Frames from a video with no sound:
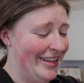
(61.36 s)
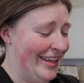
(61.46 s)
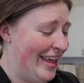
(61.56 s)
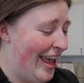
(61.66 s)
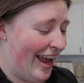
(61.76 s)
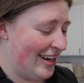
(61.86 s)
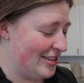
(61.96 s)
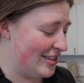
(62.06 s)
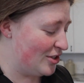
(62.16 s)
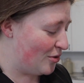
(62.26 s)
and
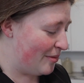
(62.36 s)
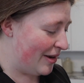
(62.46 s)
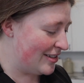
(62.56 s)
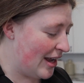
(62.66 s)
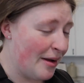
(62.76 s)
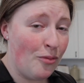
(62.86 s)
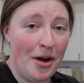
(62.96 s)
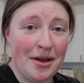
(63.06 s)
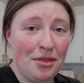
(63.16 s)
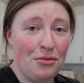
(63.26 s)
just enjoy my time
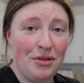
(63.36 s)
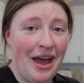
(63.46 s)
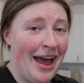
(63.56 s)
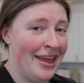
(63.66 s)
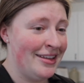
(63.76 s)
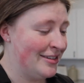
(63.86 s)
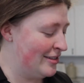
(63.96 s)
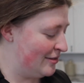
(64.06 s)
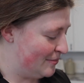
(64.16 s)
walking through the aisles.